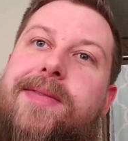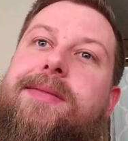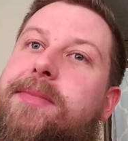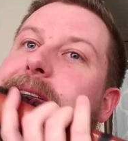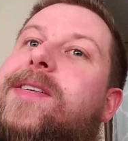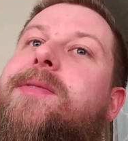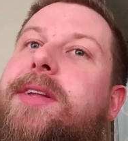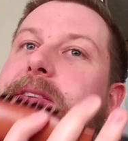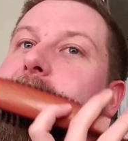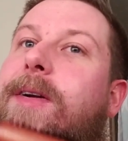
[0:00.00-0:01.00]
I'm not going
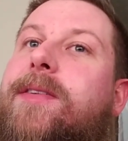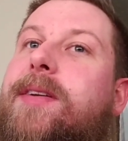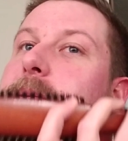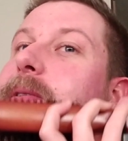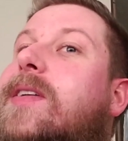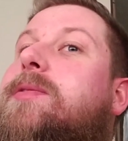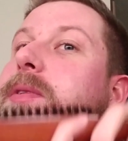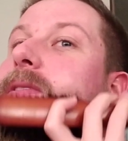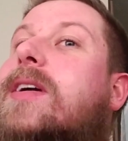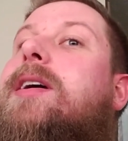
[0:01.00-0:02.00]
as hard as I was
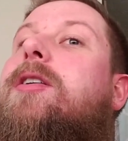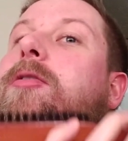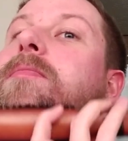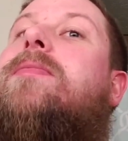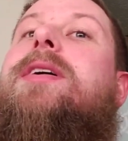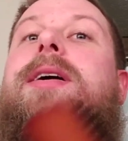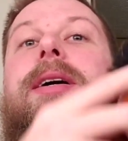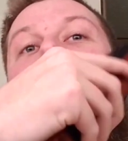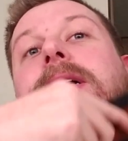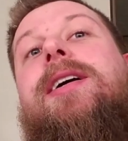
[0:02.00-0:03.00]
with the comb,
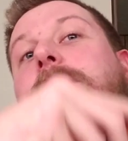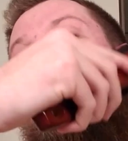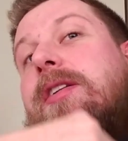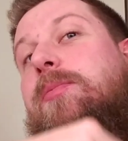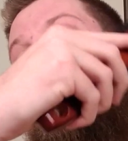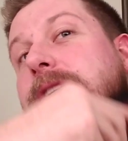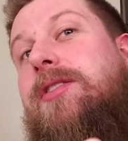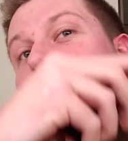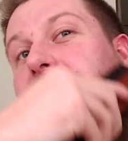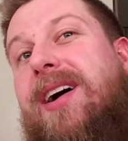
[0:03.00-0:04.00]
but I just brush
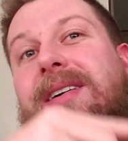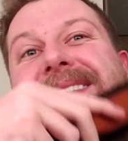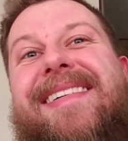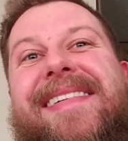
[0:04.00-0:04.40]
this out,